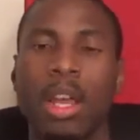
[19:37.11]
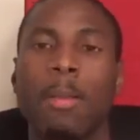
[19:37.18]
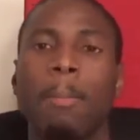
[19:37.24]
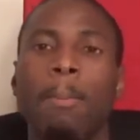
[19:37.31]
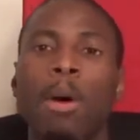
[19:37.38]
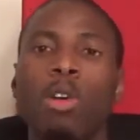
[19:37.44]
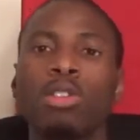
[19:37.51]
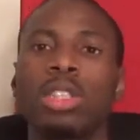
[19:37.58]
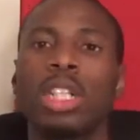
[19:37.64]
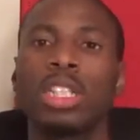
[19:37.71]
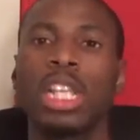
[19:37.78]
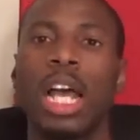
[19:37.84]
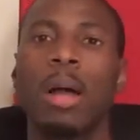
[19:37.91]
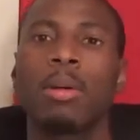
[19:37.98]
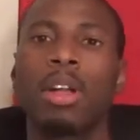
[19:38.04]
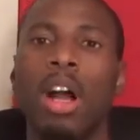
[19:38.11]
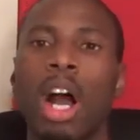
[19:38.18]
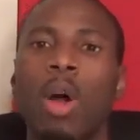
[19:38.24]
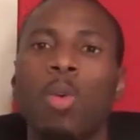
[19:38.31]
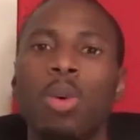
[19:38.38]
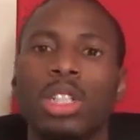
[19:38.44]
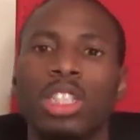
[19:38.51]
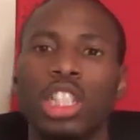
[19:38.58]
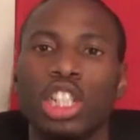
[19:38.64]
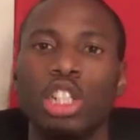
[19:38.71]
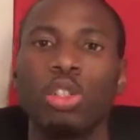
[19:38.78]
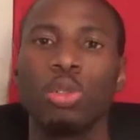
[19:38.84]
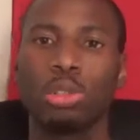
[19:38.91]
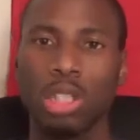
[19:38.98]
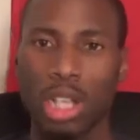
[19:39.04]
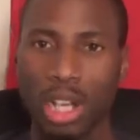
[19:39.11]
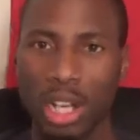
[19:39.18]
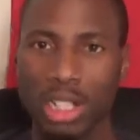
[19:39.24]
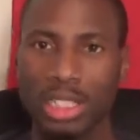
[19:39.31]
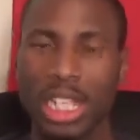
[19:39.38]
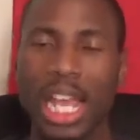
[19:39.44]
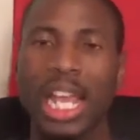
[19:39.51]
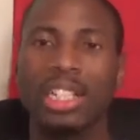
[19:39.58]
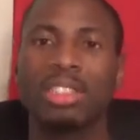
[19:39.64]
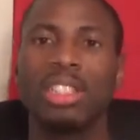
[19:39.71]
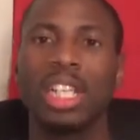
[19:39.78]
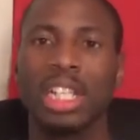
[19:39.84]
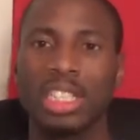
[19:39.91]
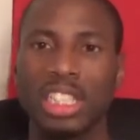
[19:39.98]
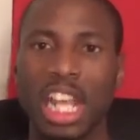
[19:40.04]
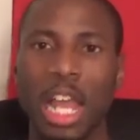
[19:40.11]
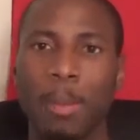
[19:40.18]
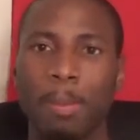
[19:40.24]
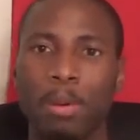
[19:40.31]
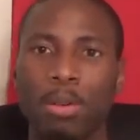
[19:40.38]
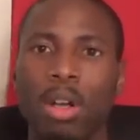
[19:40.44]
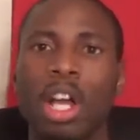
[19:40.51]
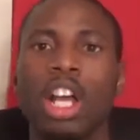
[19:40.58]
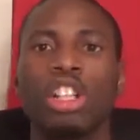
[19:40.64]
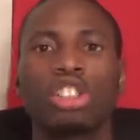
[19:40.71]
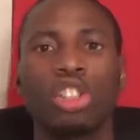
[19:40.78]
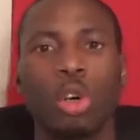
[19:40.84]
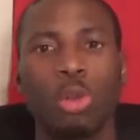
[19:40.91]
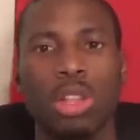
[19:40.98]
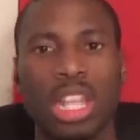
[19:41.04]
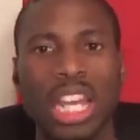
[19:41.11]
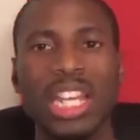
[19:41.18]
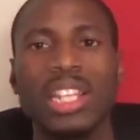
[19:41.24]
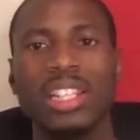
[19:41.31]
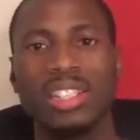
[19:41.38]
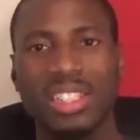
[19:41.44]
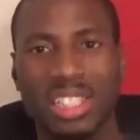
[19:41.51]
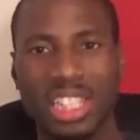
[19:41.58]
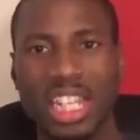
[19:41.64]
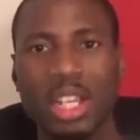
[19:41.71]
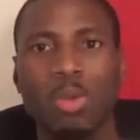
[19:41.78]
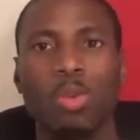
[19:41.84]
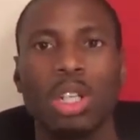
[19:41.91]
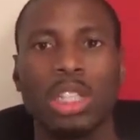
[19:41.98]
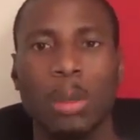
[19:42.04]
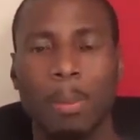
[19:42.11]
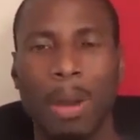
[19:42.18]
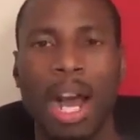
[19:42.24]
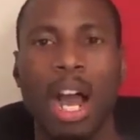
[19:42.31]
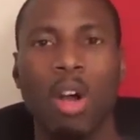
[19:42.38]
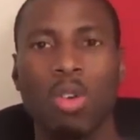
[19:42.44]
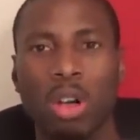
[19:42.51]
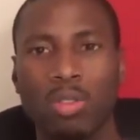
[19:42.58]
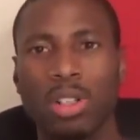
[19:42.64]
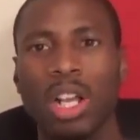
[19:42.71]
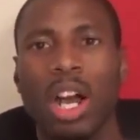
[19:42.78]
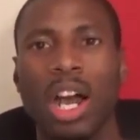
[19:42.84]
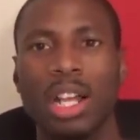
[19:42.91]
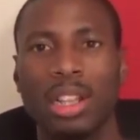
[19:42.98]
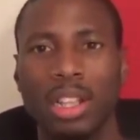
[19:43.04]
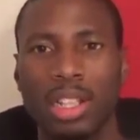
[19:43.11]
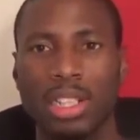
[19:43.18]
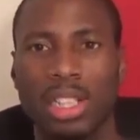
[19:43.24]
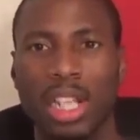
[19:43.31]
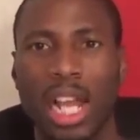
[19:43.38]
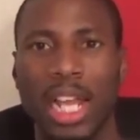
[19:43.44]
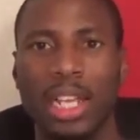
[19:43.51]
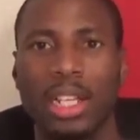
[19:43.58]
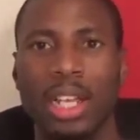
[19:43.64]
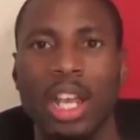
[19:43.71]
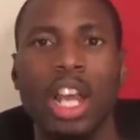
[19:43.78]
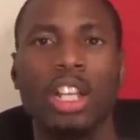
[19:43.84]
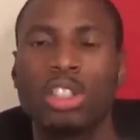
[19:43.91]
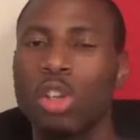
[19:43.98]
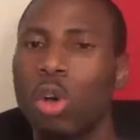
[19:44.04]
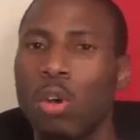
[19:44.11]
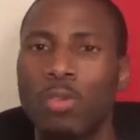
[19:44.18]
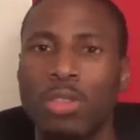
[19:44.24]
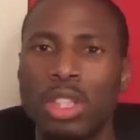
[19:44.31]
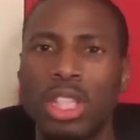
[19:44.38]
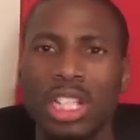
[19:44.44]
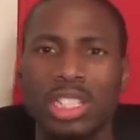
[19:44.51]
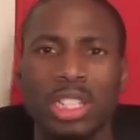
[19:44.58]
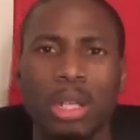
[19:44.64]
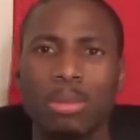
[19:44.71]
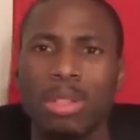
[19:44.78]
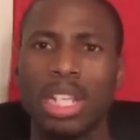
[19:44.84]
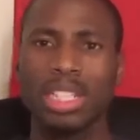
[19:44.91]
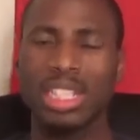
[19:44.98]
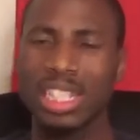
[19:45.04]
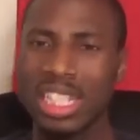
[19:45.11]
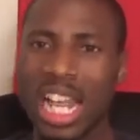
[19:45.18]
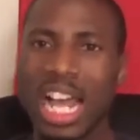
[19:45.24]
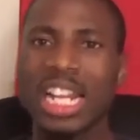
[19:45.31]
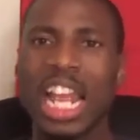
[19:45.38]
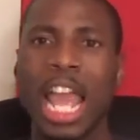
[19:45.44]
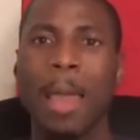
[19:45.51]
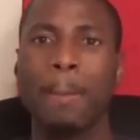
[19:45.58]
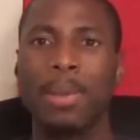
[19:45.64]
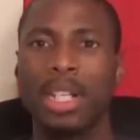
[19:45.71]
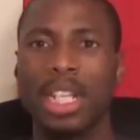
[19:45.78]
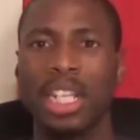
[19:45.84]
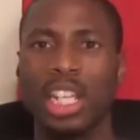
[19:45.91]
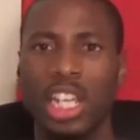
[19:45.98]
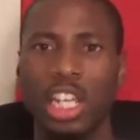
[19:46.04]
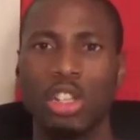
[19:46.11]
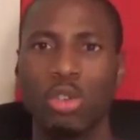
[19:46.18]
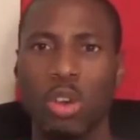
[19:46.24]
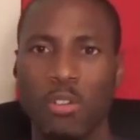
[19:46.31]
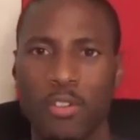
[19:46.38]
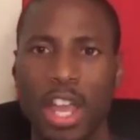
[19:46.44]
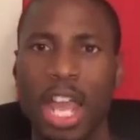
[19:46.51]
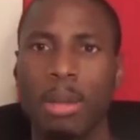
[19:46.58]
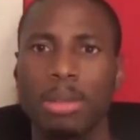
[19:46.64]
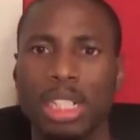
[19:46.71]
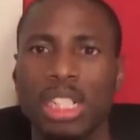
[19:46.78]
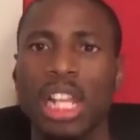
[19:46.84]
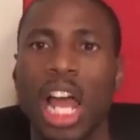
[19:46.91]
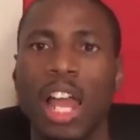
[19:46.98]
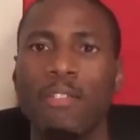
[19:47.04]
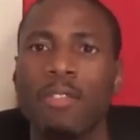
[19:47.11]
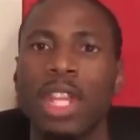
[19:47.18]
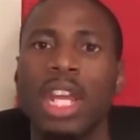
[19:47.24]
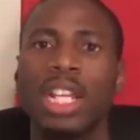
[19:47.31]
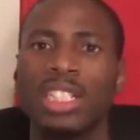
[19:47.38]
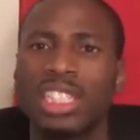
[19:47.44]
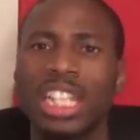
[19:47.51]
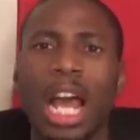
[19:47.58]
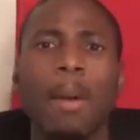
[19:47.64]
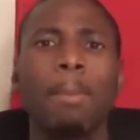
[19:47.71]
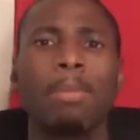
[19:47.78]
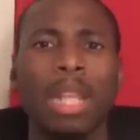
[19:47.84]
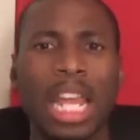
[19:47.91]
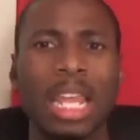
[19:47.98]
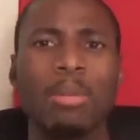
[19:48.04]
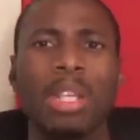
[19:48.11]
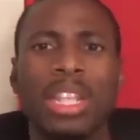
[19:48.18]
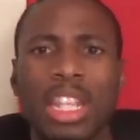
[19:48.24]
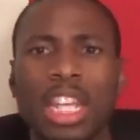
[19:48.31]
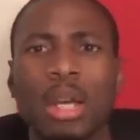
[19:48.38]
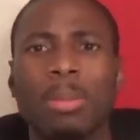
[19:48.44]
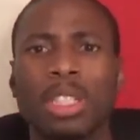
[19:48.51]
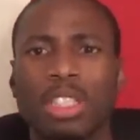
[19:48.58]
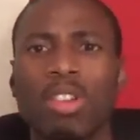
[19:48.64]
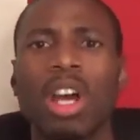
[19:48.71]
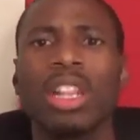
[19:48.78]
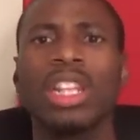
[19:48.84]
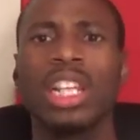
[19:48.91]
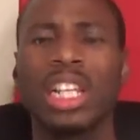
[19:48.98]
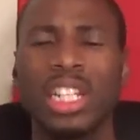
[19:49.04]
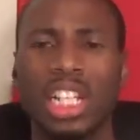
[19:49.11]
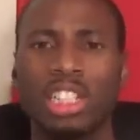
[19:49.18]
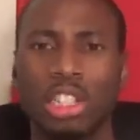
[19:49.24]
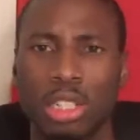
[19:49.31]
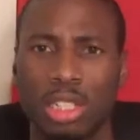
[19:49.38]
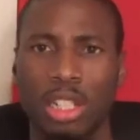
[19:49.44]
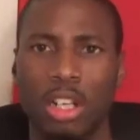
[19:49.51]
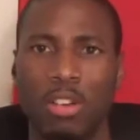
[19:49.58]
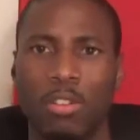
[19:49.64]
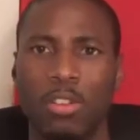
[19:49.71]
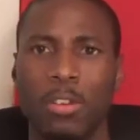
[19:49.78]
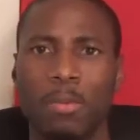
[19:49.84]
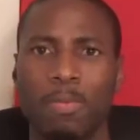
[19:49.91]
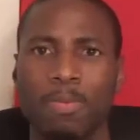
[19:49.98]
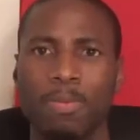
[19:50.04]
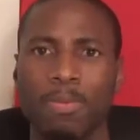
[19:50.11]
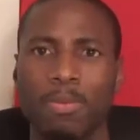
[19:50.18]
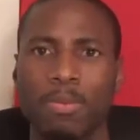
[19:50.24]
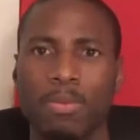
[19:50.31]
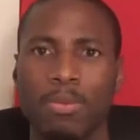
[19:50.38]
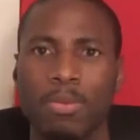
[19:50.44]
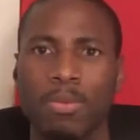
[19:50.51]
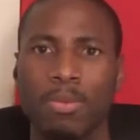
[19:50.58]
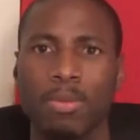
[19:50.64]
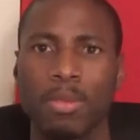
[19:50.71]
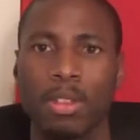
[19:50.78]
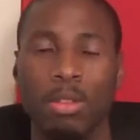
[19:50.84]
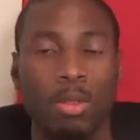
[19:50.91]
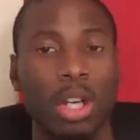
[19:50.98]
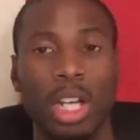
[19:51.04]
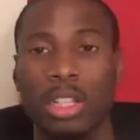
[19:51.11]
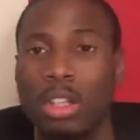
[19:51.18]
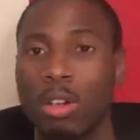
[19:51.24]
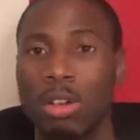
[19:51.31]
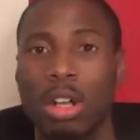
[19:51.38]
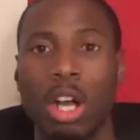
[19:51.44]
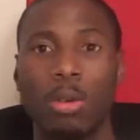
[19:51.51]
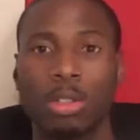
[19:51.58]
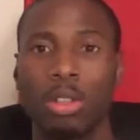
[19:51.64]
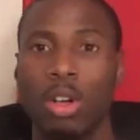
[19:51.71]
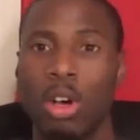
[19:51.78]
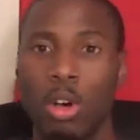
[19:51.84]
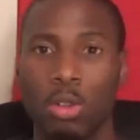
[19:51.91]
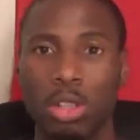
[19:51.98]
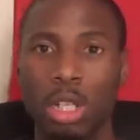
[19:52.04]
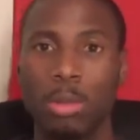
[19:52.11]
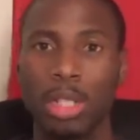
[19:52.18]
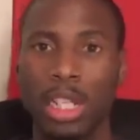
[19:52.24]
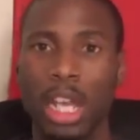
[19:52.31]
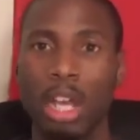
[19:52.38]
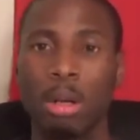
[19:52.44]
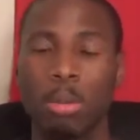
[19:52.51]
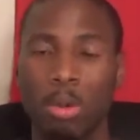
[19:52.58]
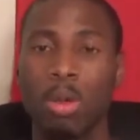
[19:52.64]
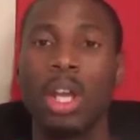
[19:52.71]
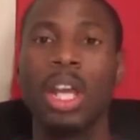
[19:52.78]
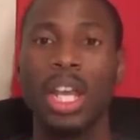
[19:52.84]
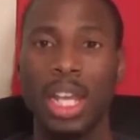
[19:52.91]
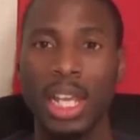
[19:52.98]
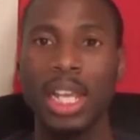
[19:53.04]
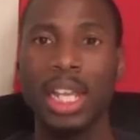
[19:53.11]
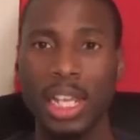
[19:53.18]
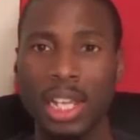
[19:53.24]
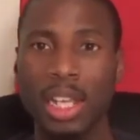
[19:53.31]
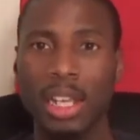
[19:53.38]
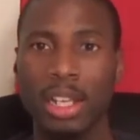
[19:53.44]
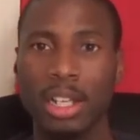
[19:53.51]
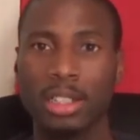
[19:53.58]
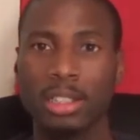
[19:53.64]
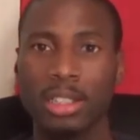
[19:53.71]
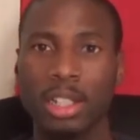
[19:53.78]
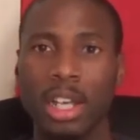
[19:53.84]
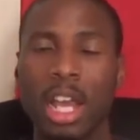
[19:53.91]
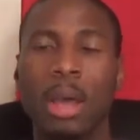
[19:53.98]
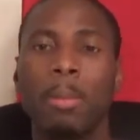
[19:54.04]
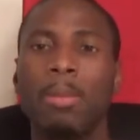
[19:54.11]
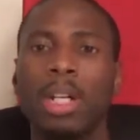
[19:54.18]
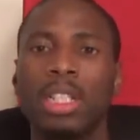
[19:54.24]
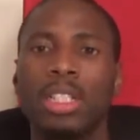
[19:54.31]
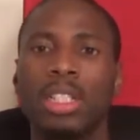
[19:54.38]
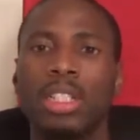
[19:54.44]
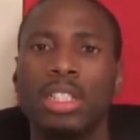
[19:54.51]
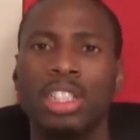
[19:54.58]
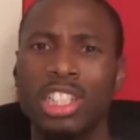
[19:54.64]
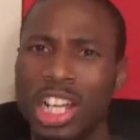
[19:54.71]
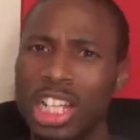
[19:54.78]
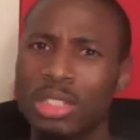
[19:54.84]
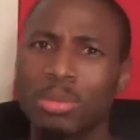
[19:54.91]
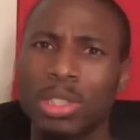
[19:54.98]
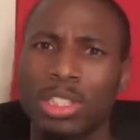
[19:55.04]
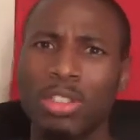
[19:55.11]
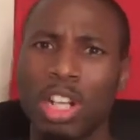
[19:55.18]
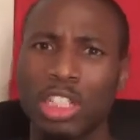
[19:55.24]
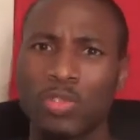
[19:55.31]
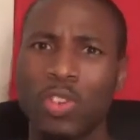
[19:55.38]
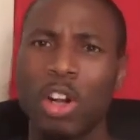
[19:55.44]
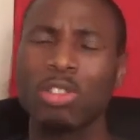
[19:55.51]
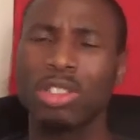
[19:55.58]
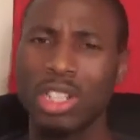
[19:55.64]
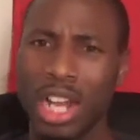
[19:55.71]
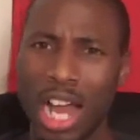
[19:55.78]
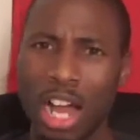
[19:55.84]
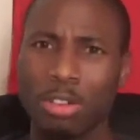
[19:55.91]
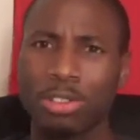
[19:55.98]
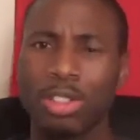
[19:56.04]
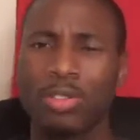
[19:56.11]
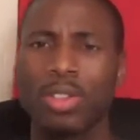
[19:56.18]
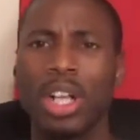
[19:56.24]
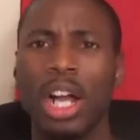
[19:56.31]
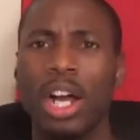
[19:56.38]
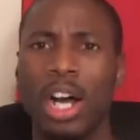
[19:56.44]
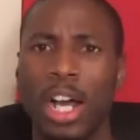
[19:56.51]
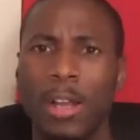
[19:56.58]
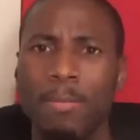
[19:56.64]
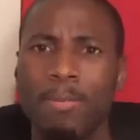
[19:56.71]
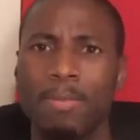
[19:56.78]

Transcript: Most of the time, God wants to use us as the example so they can see what the power of God looks like. So if there's something that's not happening in your family's life, Stop blaming them and start looking at yourself. Well, I thought God was going to hold them accountable. He is. But judgment starts first in the house of God.